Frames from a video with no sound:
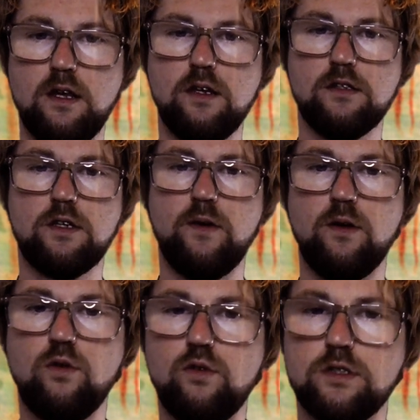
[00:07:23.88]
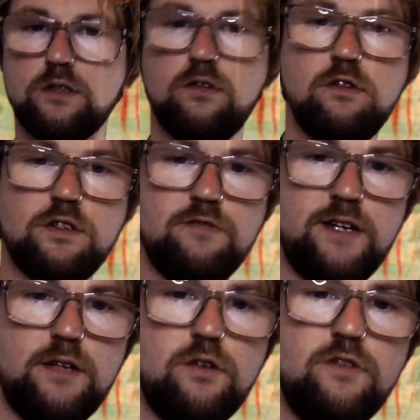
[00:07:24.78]
So it
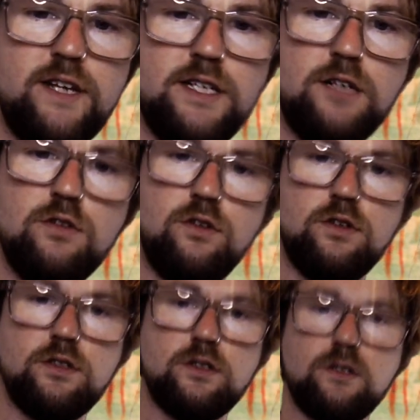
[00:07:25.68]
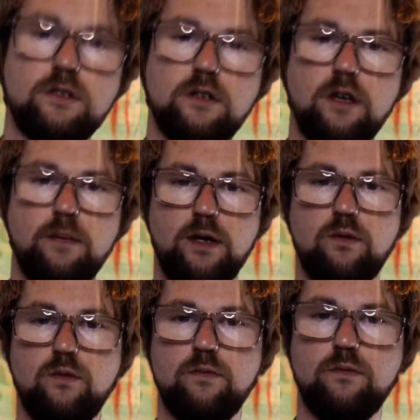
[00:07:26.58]
already looks a bit
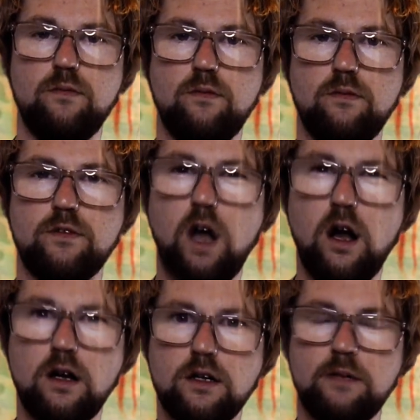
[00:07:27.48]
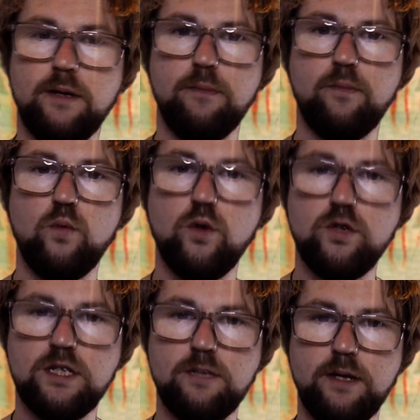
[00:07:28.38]
dark and a bit
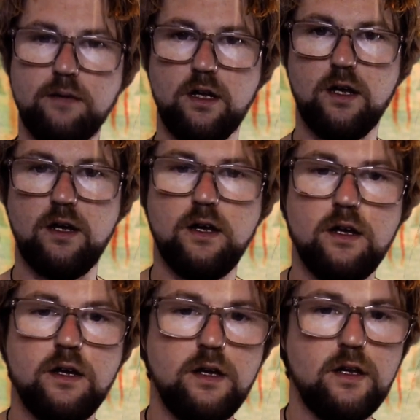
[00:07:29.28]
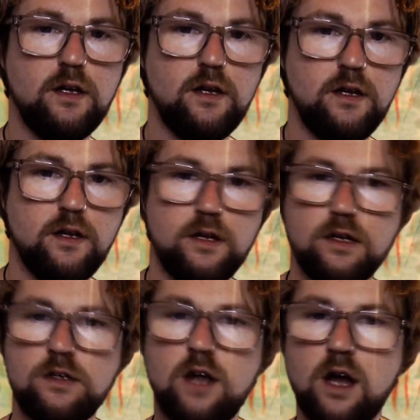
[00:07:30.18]
wounded, a bit
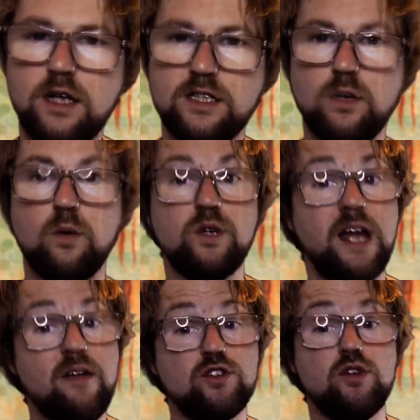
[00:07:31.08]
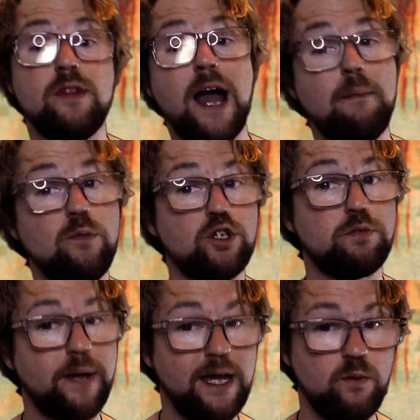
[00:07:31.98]
gnarly, so I wouldn't have to do that much
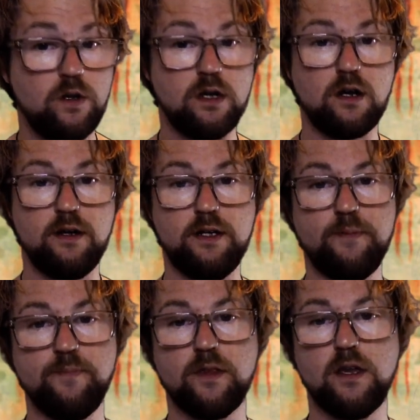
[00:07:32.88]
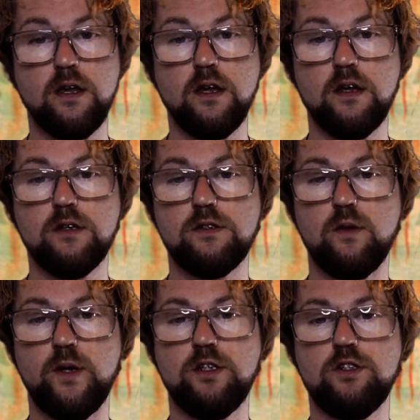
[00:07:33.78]
paint work on it. So
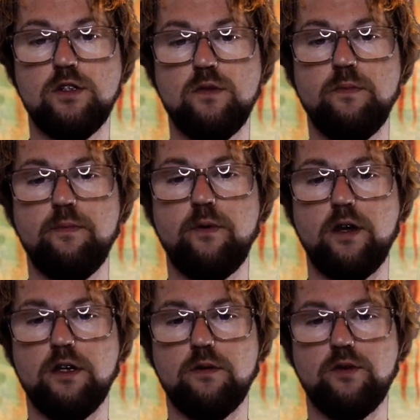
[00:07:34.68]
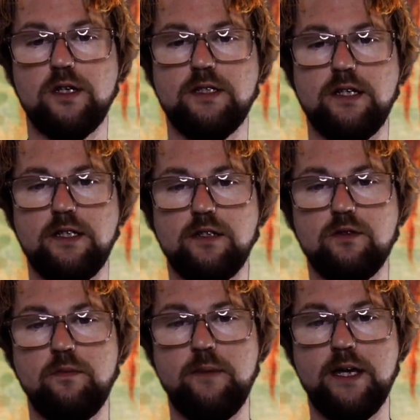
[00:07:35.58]
when you do buy your prosthetics
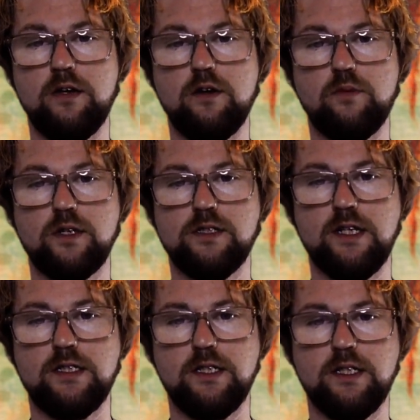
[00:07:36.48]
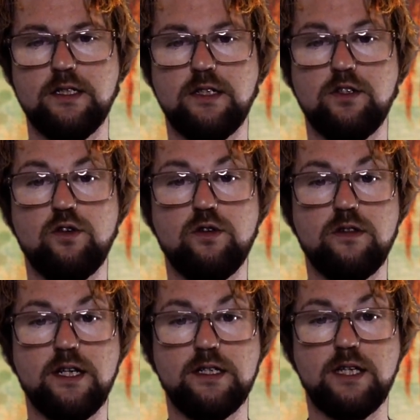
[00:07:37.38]
or make your prosthetics, it's a good
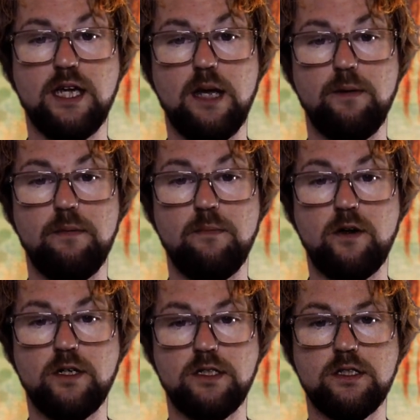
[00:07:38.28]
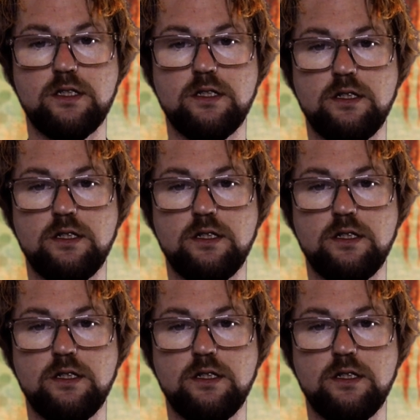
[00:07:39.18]
thing to keep in mind,